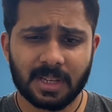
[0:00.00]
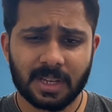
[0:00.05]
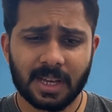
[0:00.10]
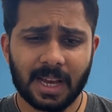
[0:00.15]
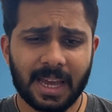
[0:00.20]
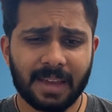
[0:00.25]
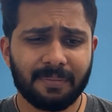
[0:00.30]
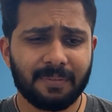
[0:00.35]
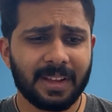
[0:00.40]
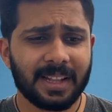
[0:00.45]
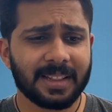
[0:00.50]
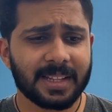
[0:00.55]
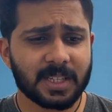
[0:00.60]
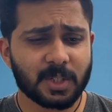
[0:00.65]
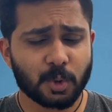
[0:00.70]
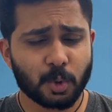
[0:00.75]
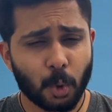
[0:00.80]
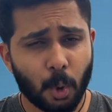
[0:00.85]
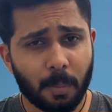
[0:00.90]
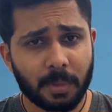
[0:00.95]
I feel
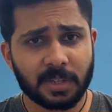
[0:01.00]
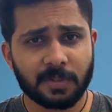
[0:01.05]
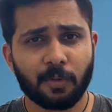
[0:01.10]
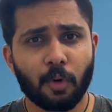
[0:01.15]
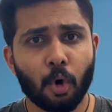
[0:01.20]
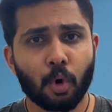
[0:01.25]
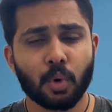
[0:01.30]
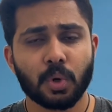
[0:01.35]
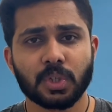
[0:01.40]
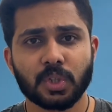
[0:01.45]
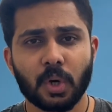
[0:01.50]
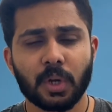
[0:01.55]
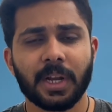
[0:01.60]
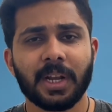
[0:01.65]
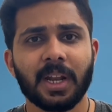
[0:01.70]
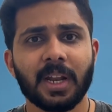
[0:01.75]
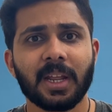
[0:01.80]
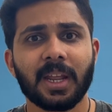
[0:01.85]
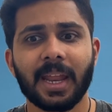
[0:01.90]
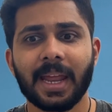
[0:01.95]
there's so much focus on
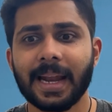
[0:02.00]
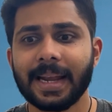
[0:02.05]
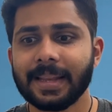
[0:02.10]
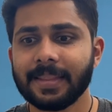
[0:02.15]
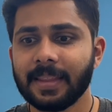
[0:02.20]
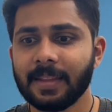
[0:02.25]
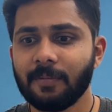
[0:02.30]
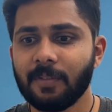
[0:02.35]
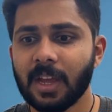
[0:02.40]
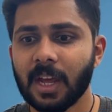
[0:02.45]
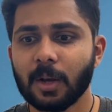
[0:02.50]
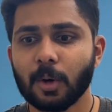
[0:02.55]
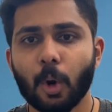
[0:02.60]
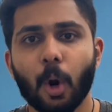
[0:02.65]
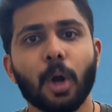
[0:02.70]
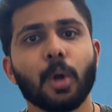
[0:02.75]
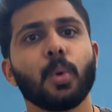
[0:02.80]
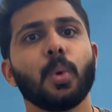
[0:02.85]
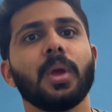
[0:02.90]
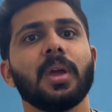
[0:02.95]
Indian cricket that we are
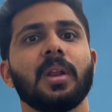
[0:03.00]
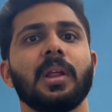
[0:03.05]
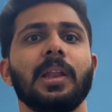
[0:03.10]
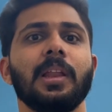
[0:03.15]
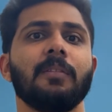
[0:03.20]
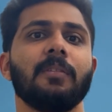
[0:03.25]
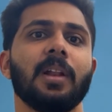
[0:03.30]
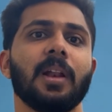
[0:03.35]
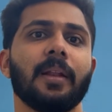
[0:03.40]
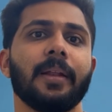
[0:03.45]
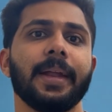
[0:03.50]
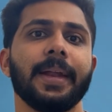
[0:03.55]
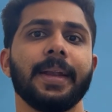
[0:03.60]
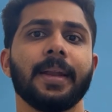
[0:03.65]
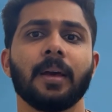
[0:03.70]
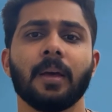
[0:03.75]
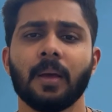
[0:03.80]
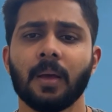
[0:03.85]
not doing really well, right?